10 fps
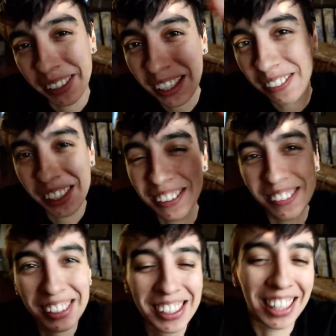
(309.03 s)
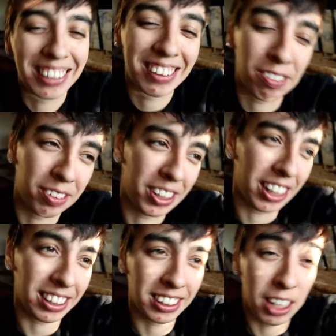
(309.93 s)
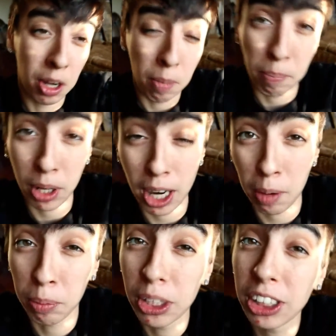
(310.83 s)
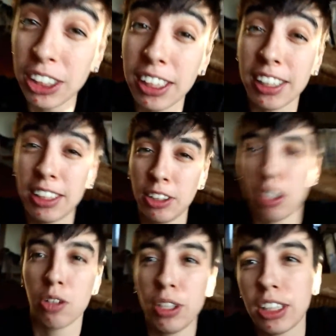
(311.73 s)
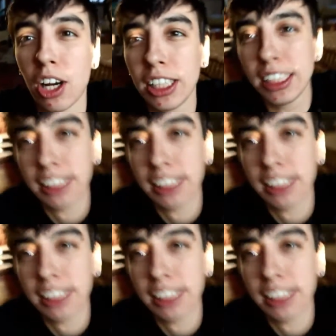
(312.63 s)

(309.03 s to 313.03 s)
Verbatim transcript: so I can make some good content for you guys. But I appreciate that you always are